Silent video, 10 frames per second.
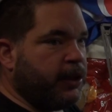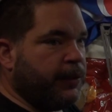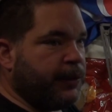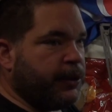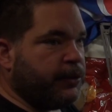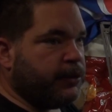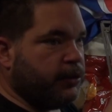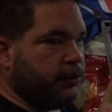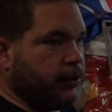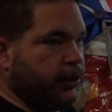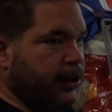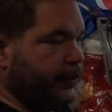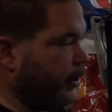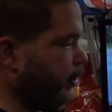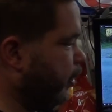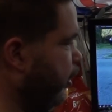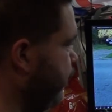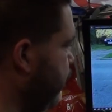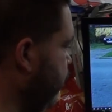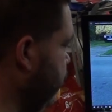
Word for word: cover though because I don't want to leave it uncovered,